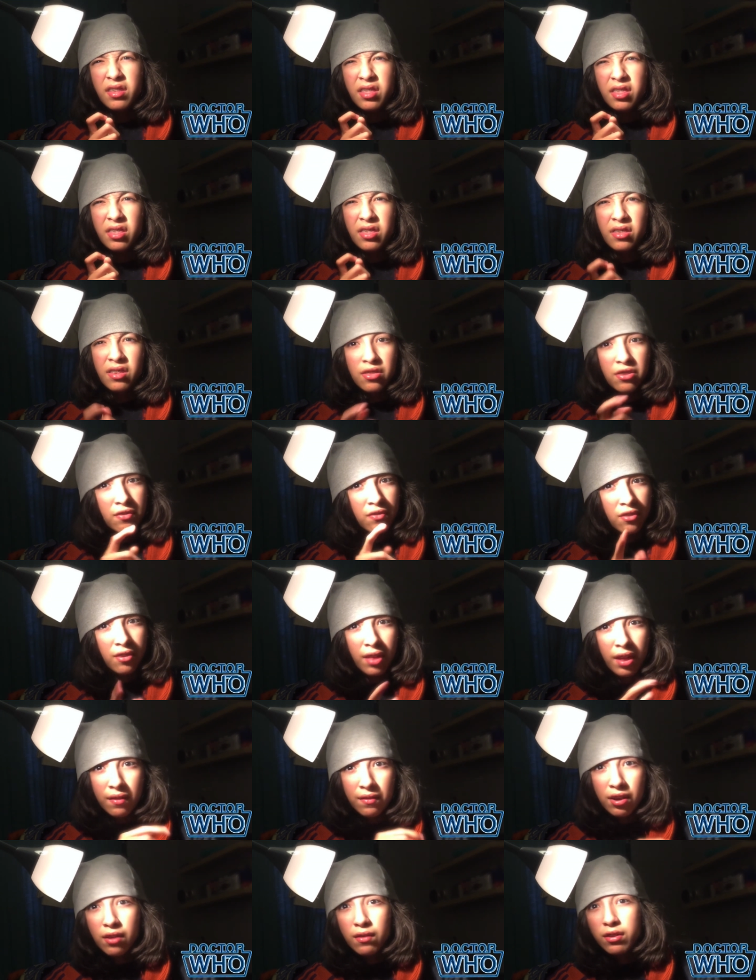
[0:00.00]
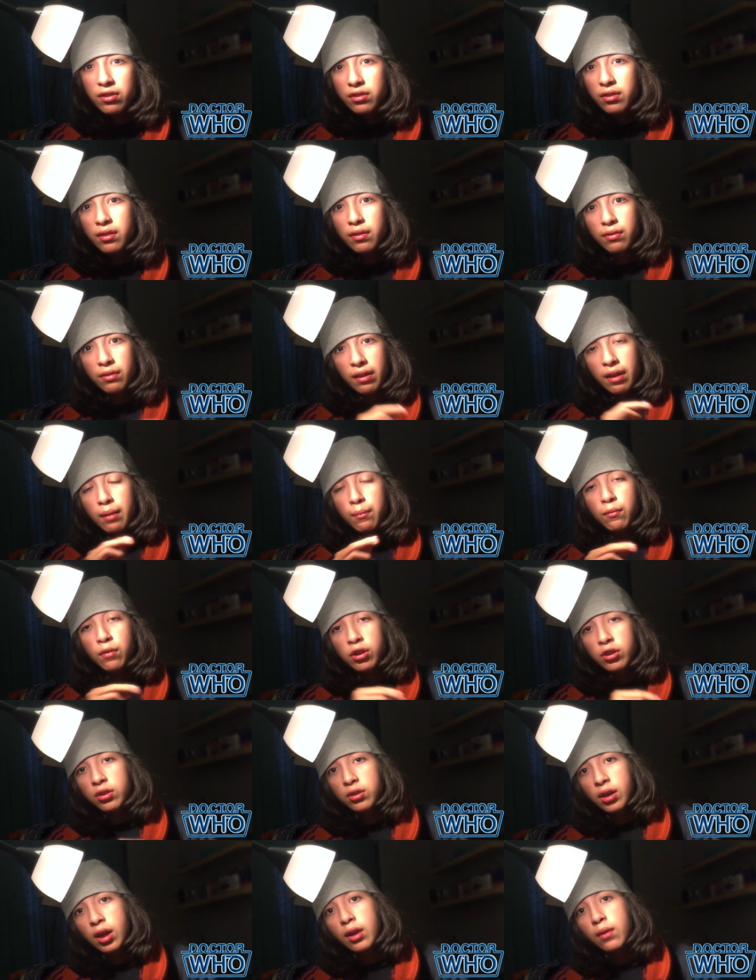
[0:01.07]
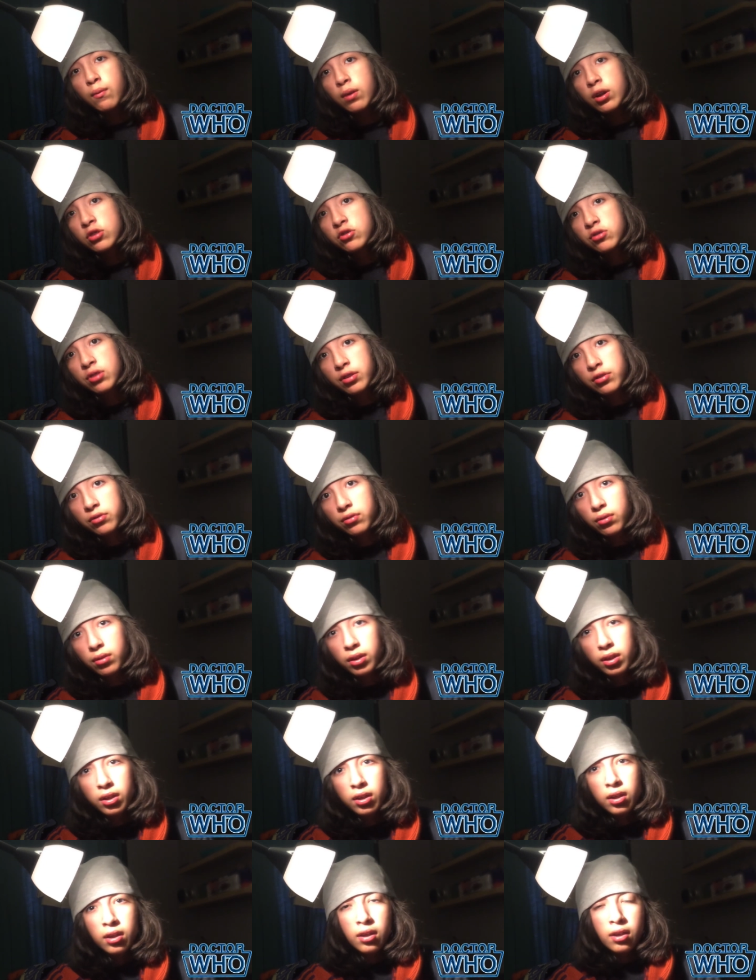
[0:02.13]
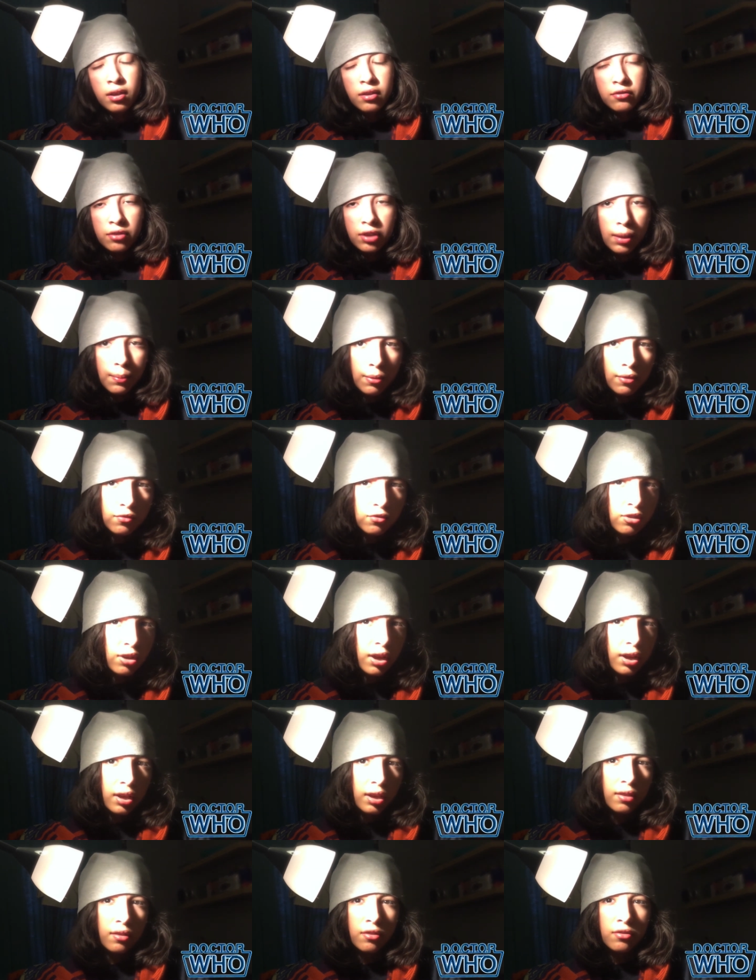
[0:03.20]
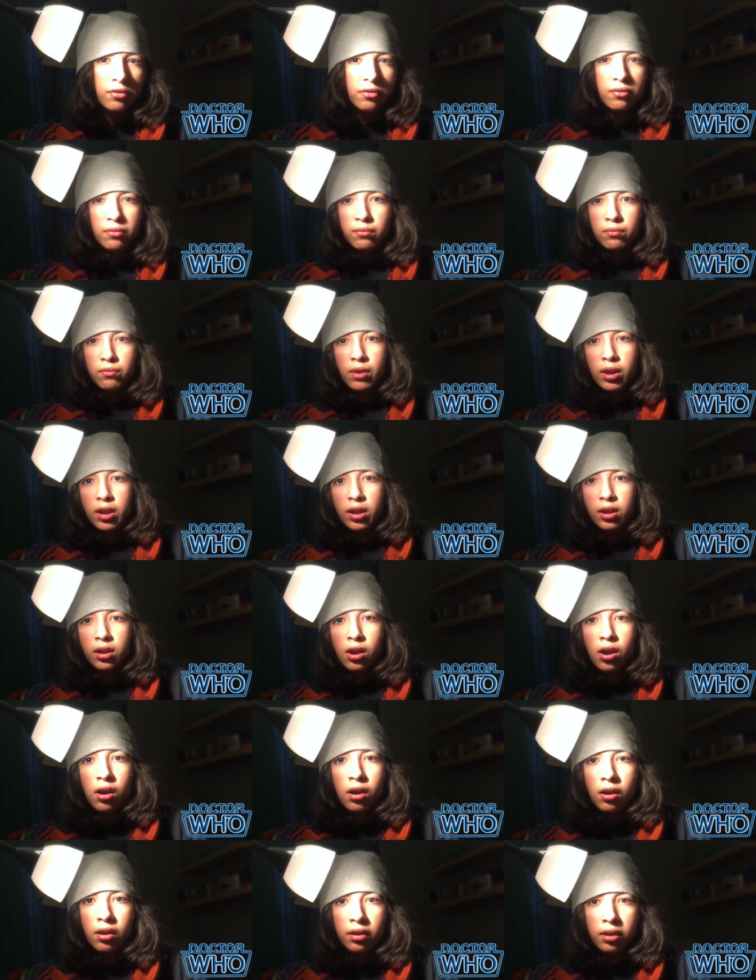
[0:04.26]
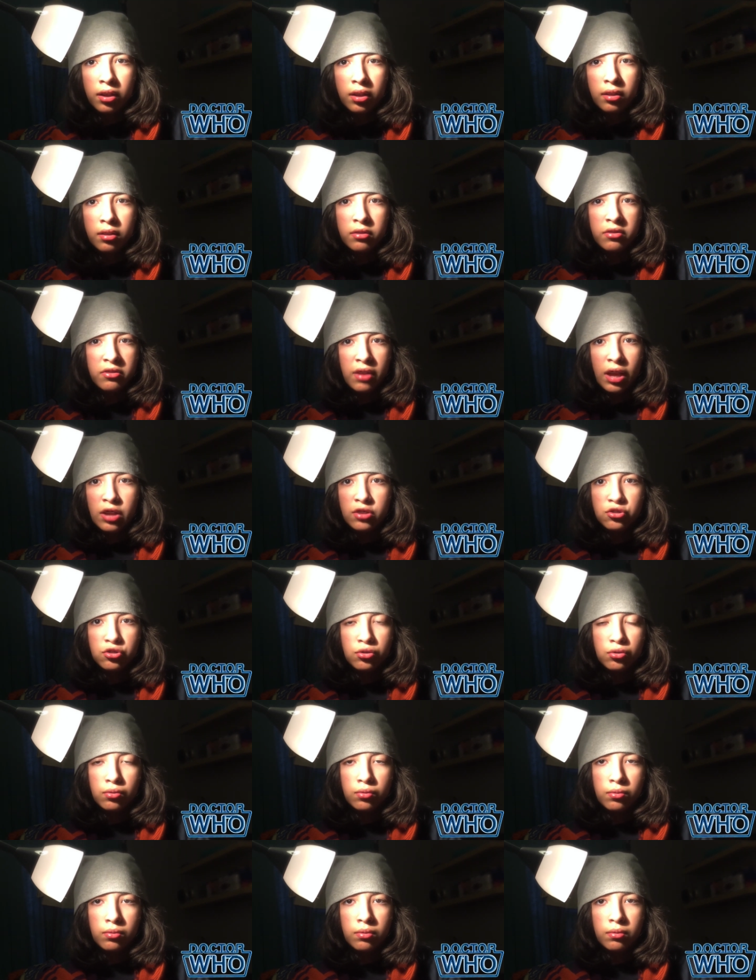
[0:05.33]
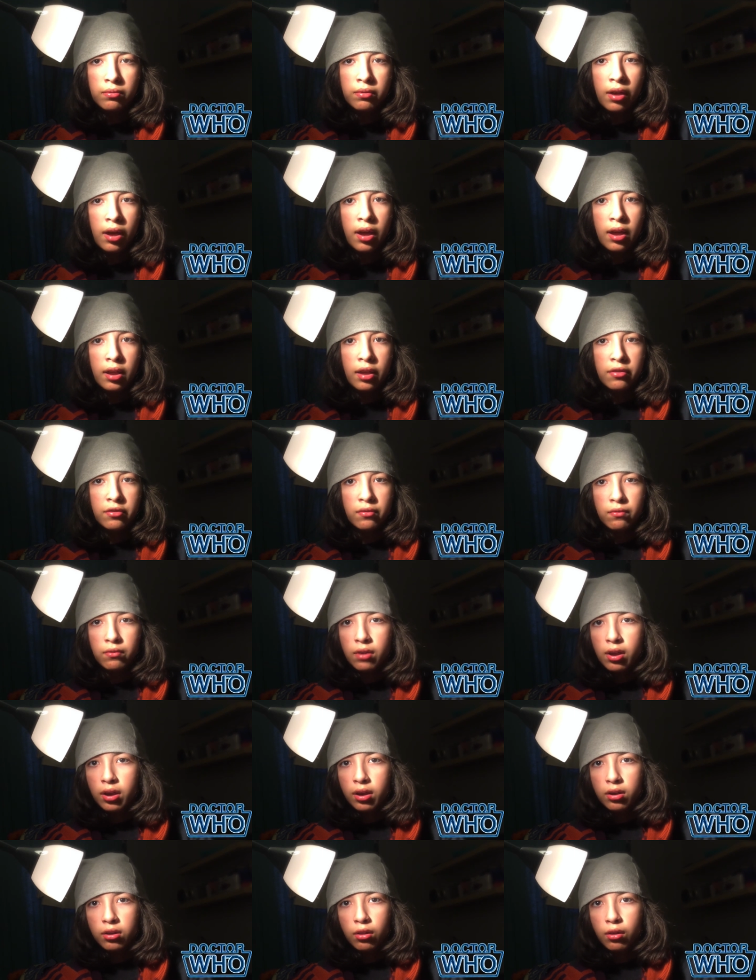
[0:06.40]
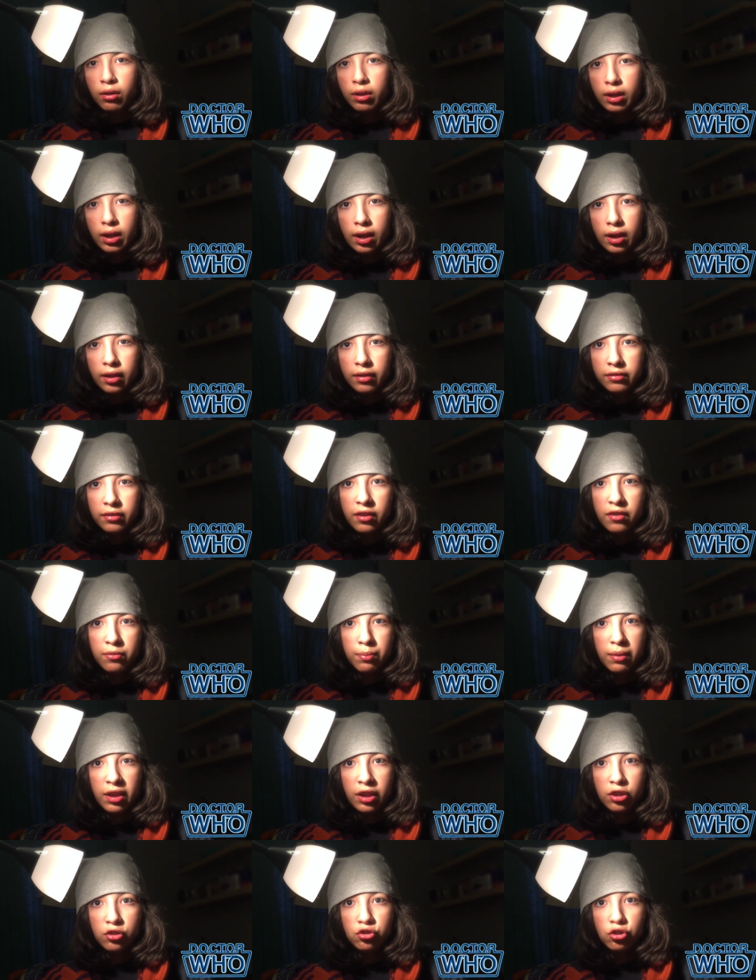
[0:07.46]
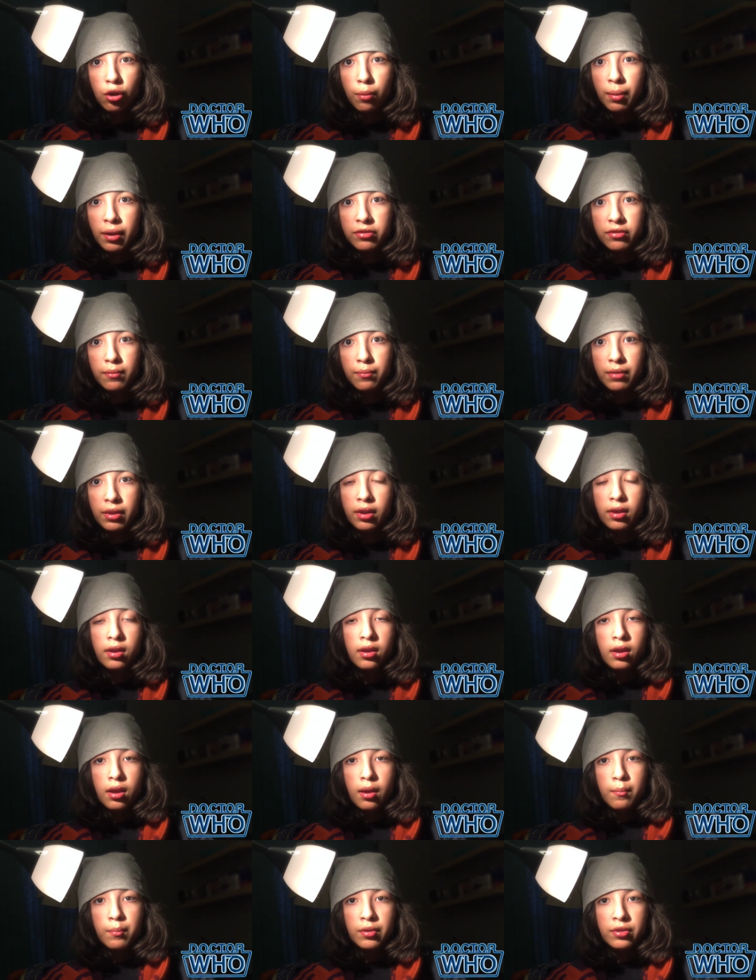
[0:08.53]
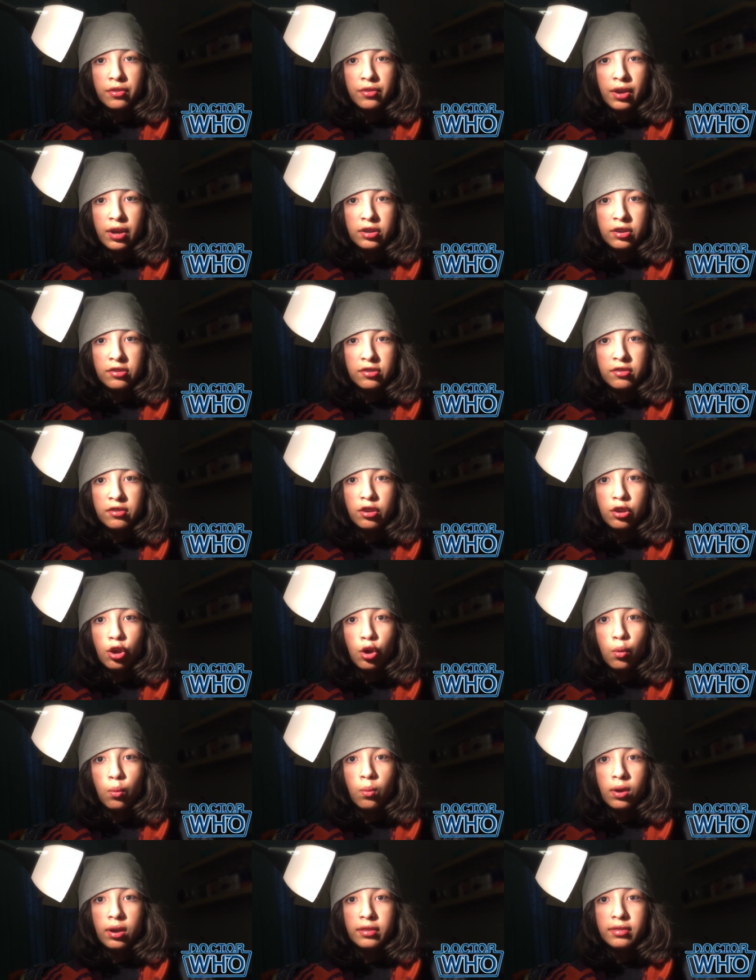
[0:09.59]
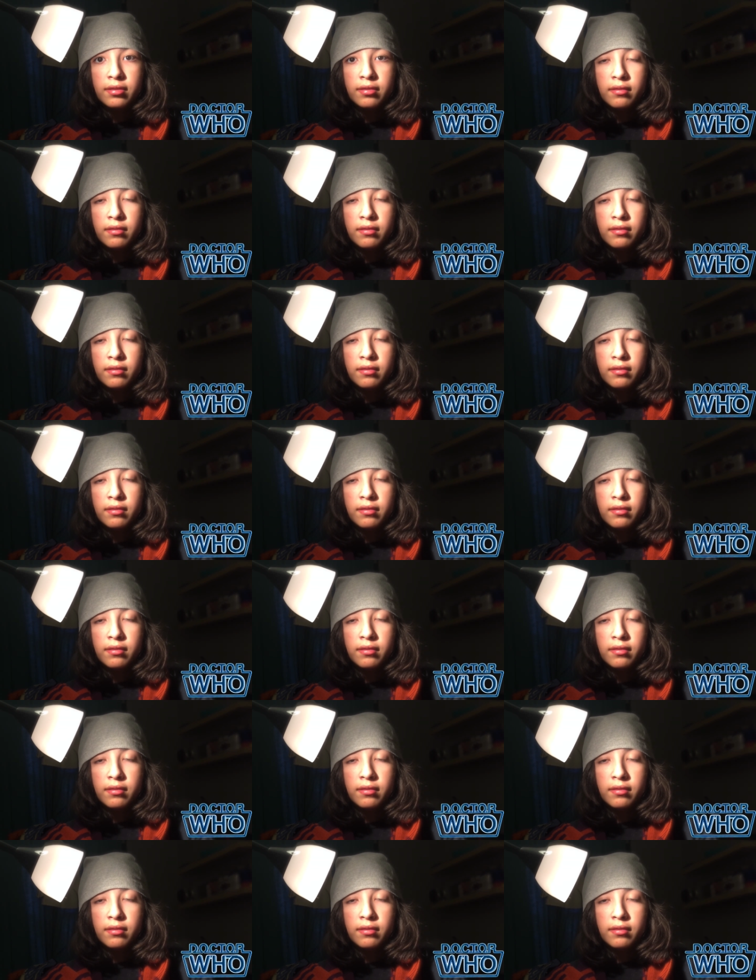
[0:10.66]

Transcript: it's for that very reason that I watched that story. So, Keeper of Traken, there's this red guardian statue that has red glowing eyes, and it's being controlled by something, but the Doctor doesn't know what.